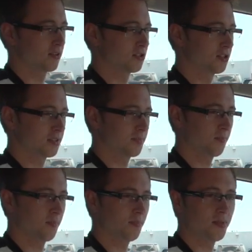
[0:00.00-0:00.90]
there's just
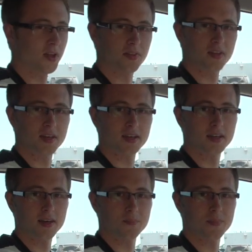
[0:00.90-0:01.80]

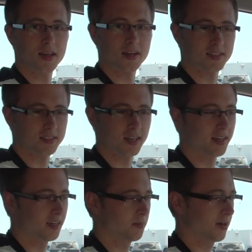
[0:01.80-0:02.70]
nothing
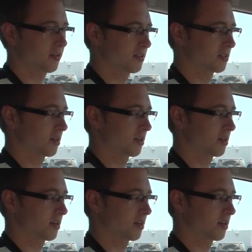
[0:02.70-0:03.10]
exciting about this